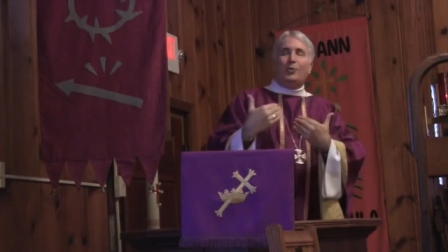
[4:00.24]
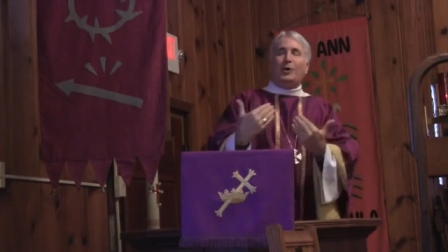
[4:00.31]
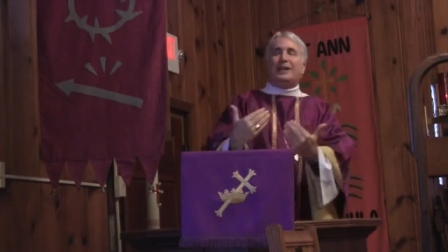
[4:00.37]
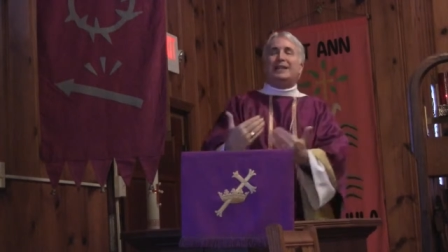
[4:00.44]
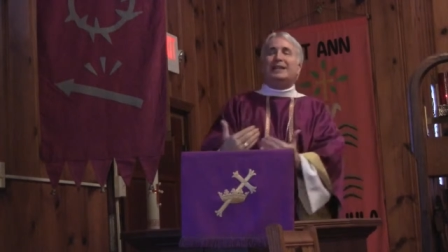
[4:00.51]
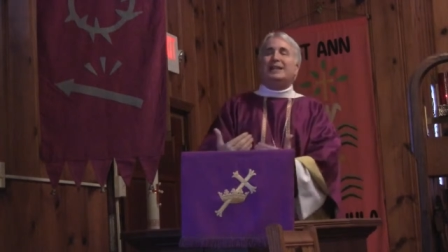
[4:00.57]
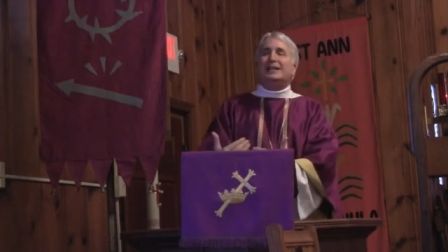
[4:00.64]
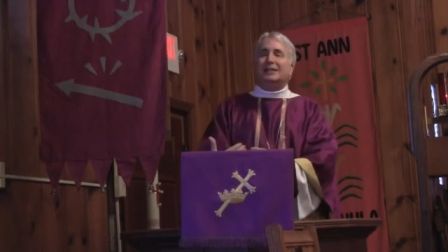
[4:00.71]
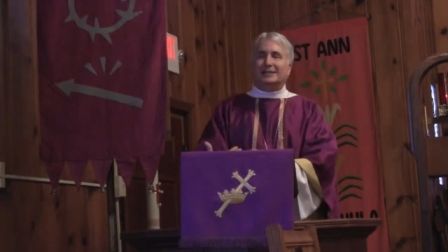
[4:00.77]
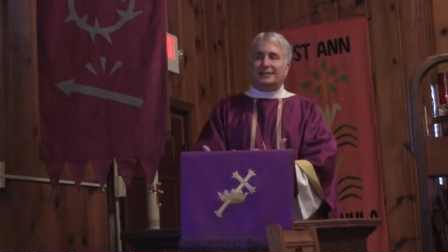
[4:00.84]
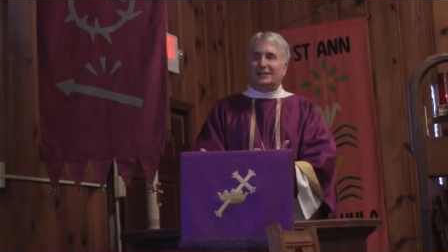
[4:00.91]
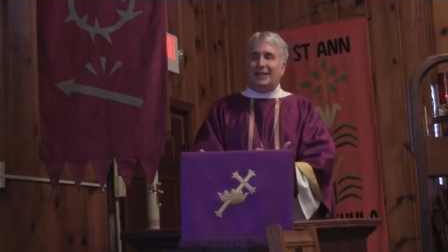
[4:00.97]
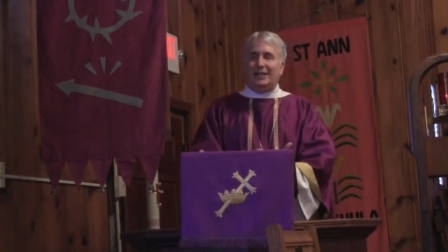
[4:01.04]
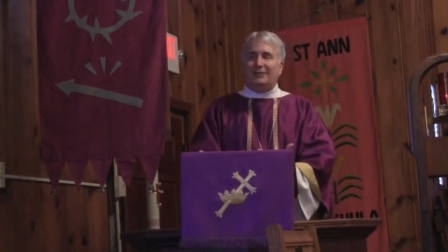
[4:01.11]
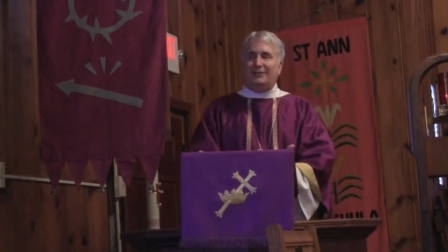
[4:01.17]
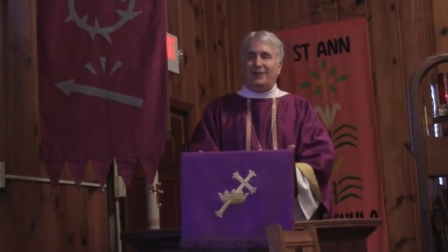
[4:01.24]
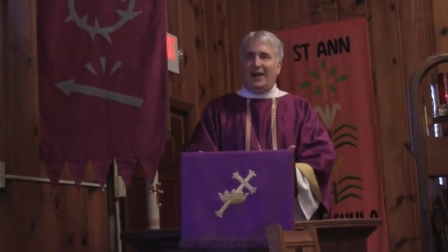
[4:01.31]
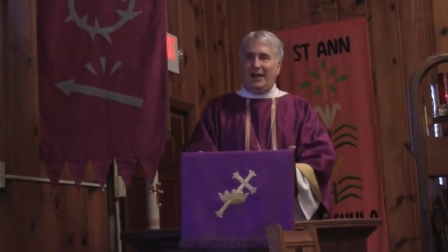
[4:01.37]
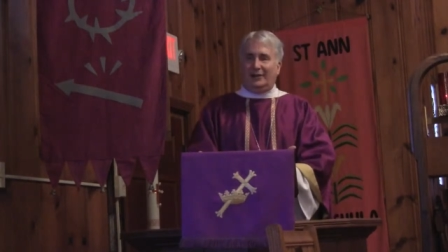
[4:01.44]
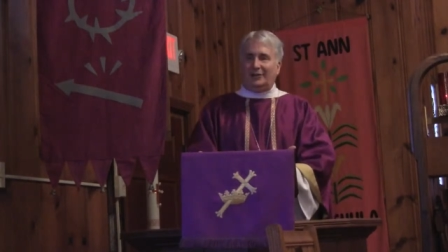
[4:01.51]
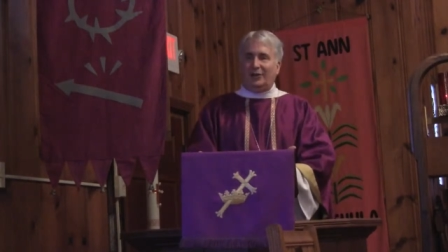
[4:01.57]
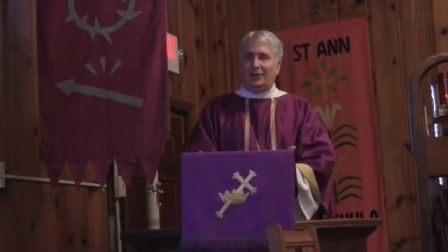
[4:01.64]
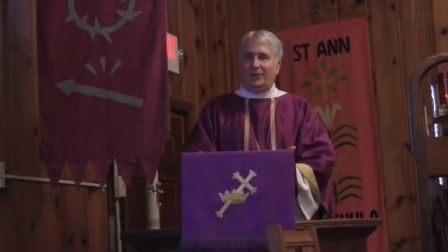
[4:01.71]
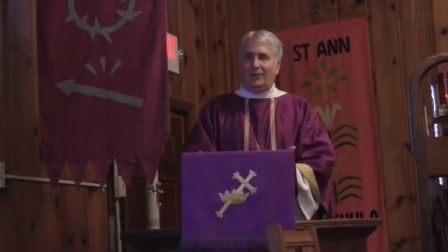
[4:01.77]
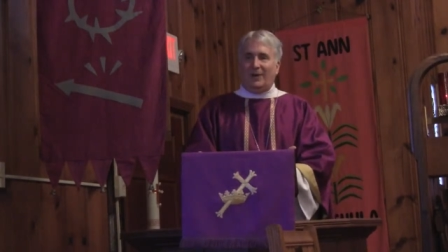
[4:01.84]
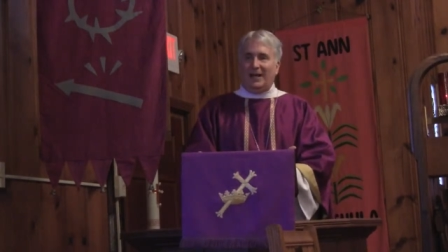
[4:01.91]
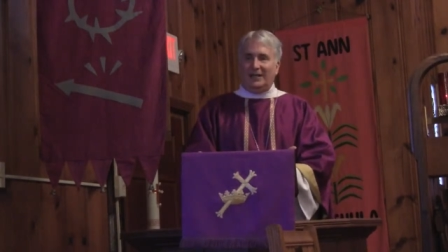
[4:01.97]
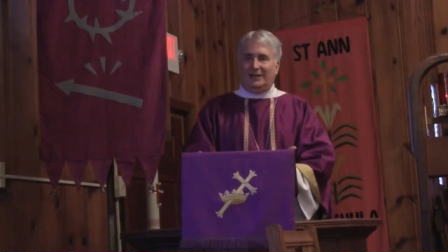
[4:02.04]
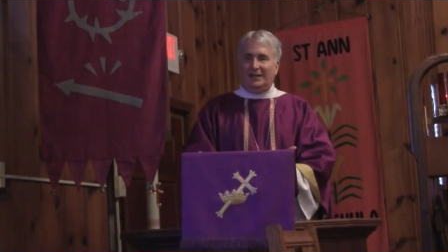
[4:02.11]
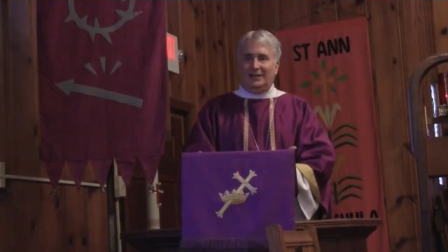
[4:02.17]
what is, in fact, the
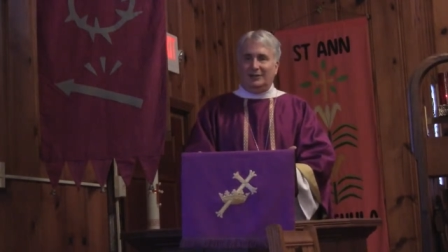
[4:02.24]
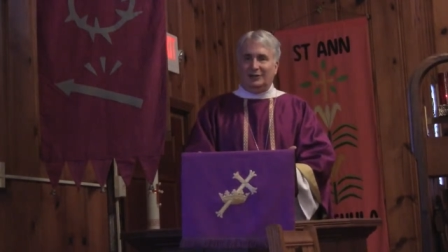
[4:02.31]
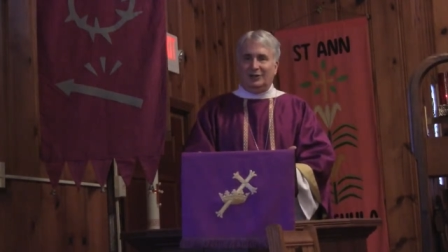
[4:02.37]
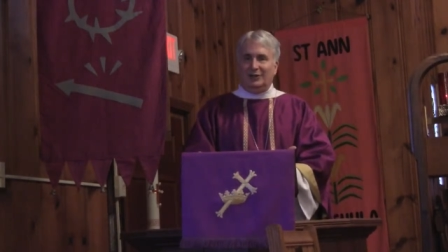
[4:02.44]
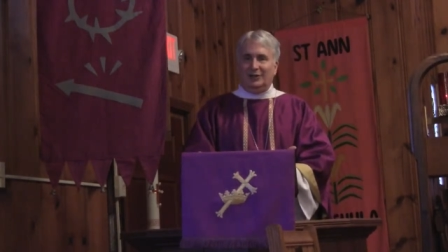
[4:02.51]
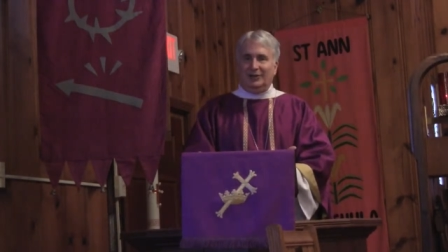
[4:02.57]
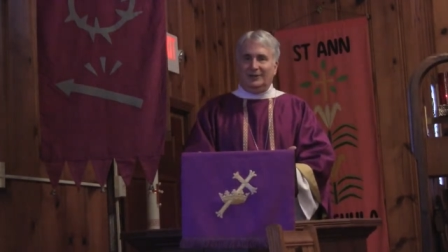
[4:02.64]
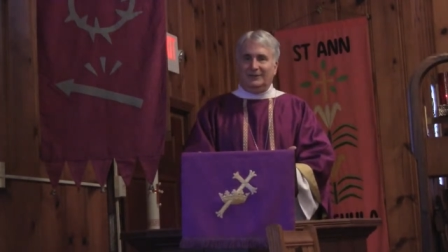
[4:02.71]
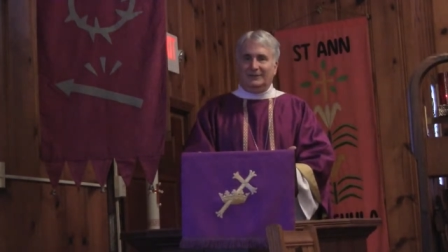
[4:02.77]
right thing to do.